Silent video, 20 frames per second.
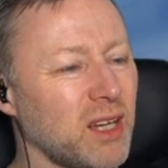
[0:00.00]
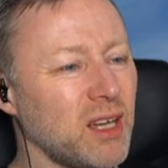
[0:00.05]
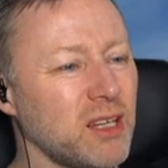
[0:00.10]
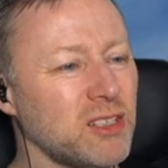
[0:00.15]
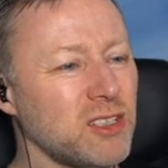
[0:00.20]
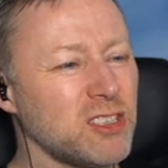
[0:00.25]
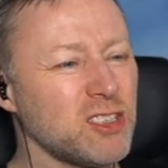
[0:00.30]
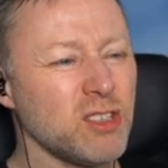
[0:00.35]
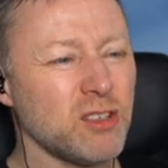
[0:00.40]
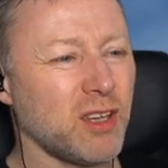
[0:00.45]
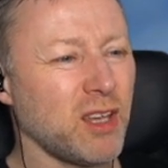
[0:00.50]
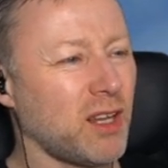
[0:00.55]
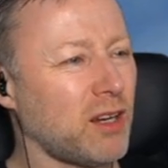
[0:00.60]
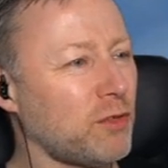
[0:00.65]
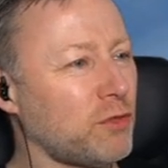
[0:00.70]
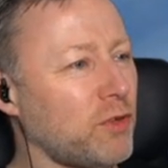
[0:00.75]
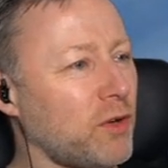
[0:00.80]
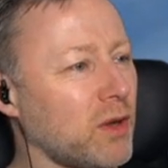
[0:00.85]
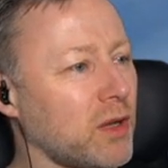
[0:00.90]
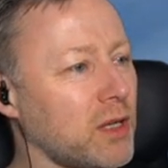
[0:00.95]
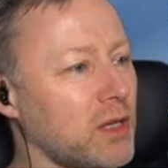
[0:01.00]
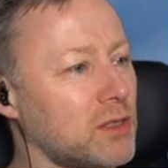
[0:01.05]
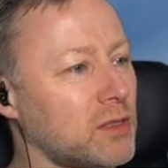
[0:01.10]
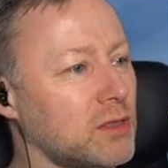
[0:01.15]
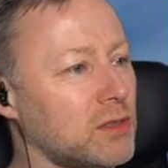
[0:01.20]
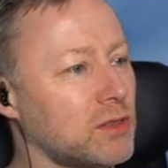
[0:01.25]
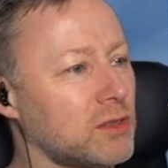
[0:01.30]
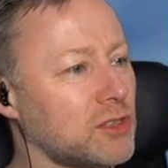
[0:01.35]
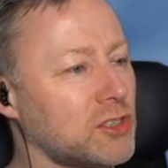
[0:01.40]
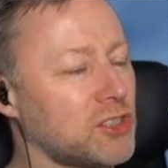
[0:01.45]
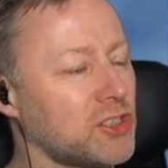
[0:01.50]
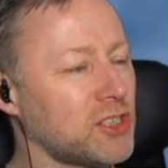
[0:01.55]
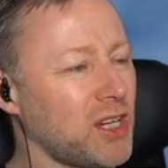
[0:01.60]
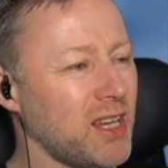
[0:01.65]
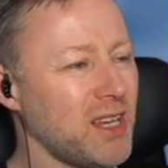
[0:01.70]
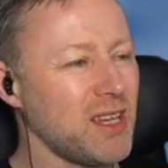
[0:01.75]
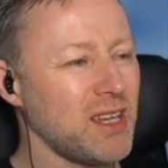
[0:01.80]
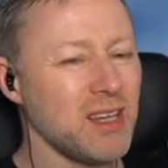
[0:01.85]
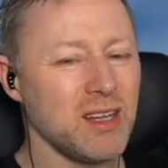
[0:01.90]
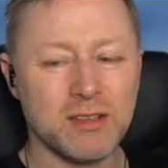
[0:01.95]
just looked kind of fucking
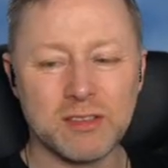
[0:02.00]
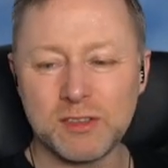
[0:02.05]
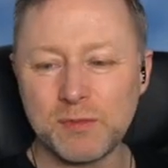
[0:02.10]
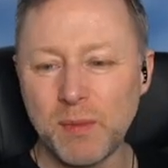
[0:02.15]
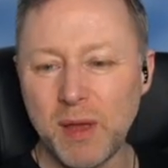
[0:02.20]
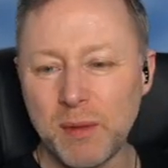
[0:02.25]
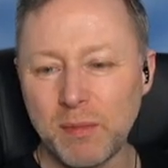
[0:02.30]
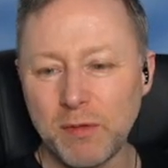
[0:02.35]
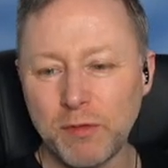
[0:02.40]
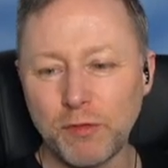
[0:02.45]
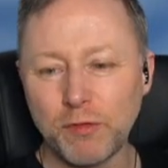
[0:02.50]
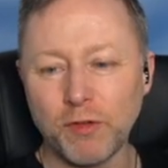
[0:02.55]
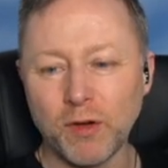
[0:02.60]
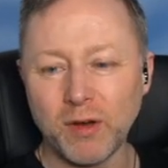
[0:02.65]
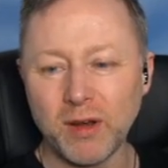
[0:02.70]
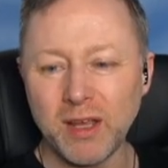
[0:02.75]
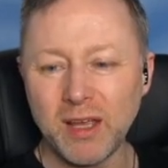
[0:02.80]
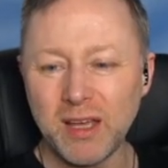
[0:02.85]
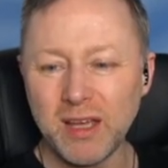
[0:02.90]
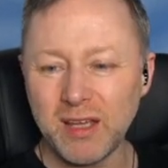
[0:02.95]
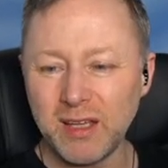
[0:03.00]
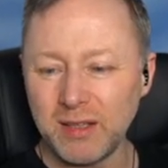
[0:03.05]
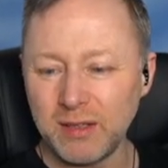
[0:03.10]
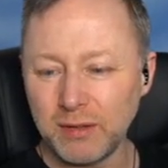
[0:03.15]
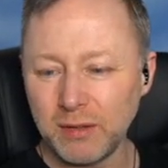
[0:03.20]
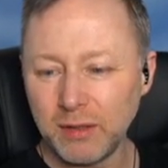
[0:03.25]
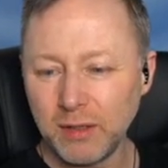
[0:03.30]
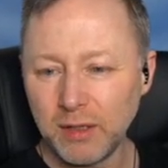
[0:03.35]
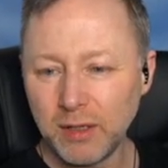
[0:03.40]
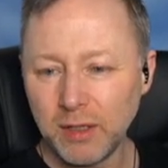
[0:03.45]
shite, and it's meant to be funny, and